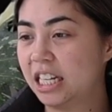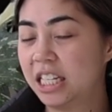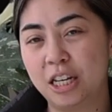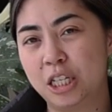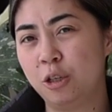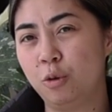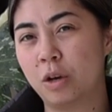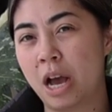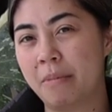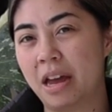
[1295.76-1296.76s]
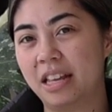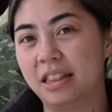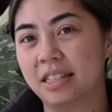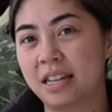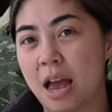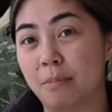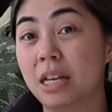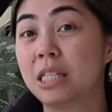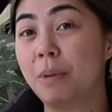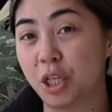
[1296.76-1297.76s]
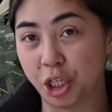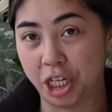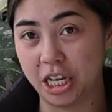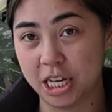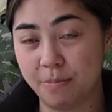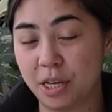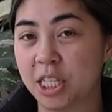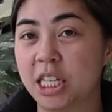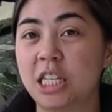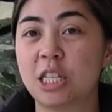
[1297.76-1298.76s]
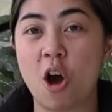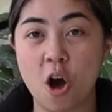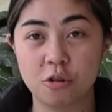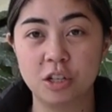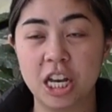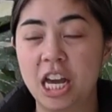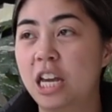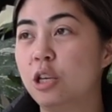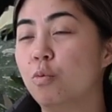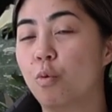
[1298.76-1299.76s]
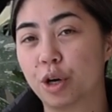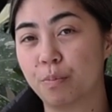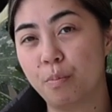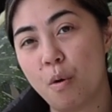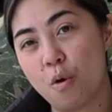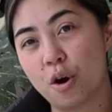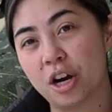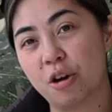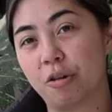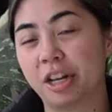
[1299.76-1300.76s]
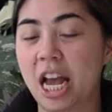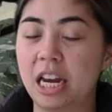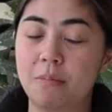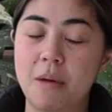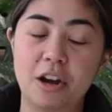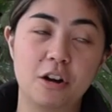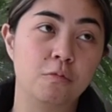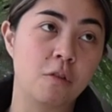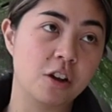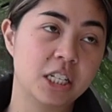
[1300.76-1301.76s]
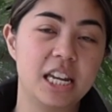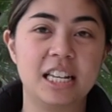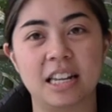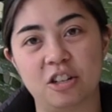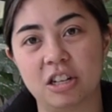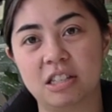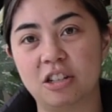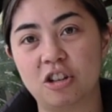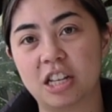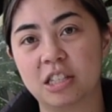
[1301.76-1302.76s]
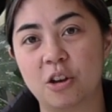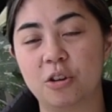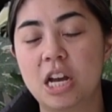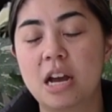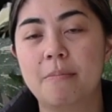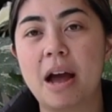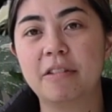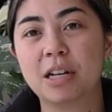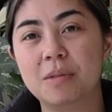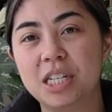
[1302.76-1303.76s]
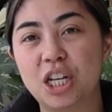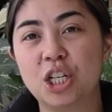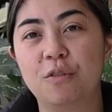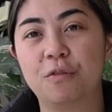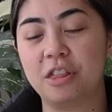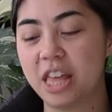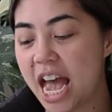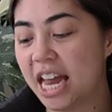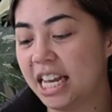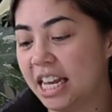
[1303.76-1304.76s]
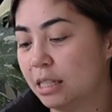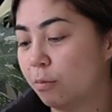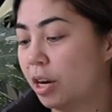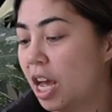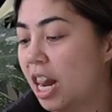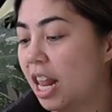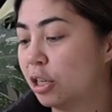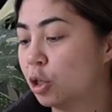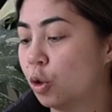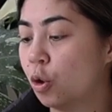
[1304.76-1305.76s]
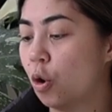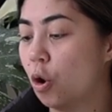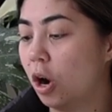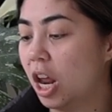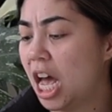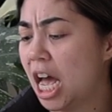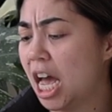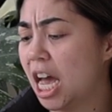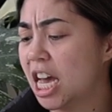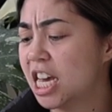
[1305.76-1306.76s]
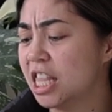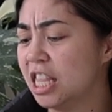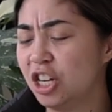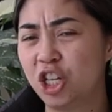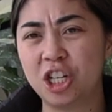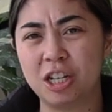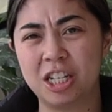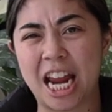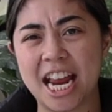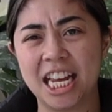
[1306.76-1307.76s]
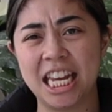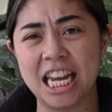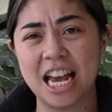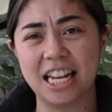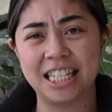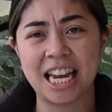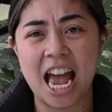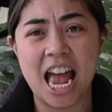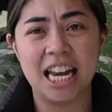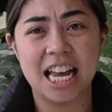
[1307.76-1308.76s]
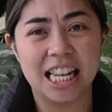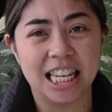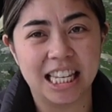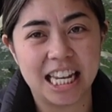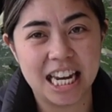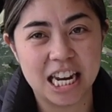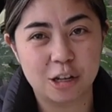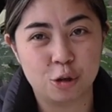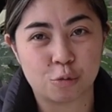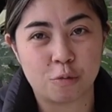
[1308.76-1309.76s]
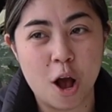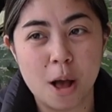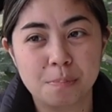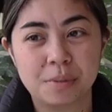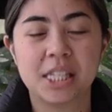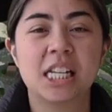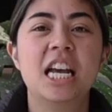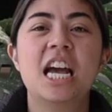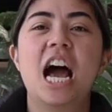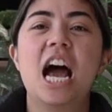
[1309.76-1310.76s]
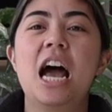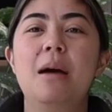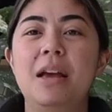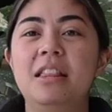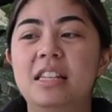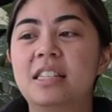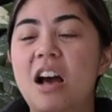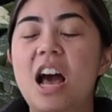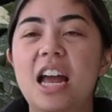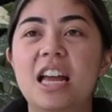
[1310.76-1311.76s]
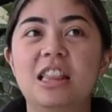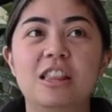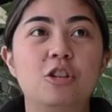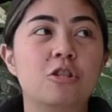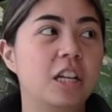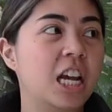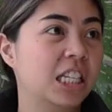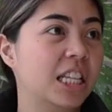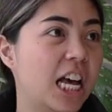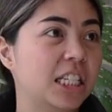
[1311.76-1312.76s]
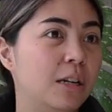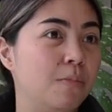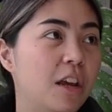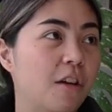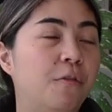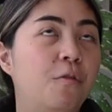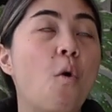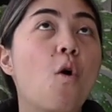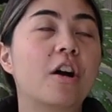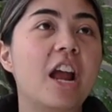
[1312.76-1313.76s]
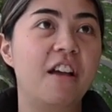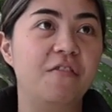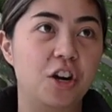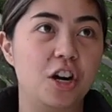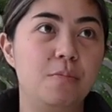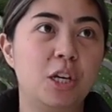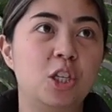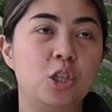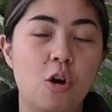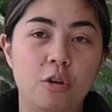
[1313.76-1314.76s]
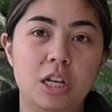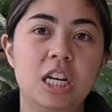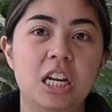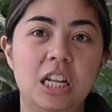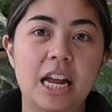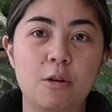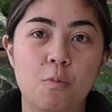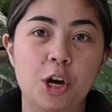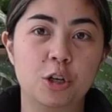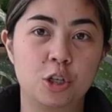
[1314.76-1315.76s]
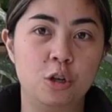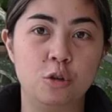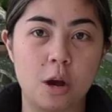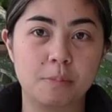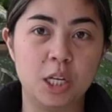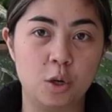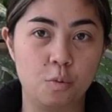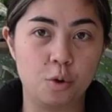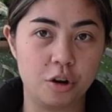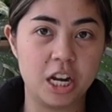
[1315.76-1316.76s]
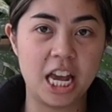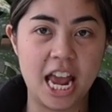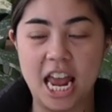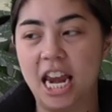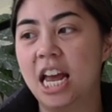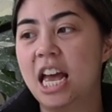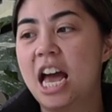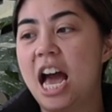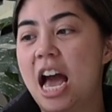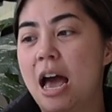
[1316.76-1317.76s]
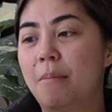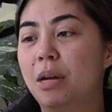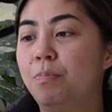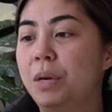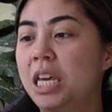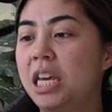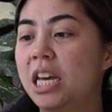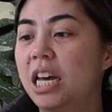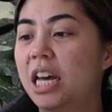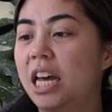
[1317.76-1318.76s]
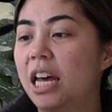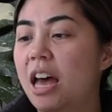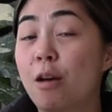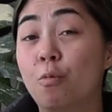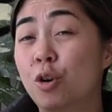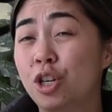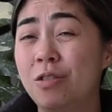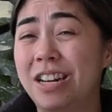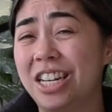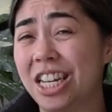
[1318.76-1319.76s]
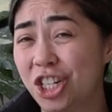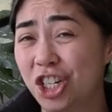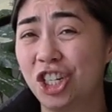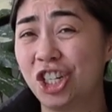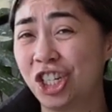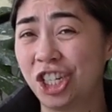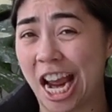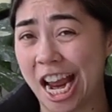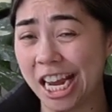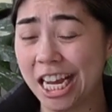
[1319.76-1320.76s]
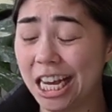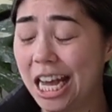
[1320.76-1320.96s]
tend to come out at this time, especially because it is cold, you water more, organic matter, rot, etc., etc. So my recommendation for that is what I like to call the stanky Tanlin drops. And this guy literally has lasted me forever because you only need like 1 or 2 drops in your watering can. I warn you, it does stank.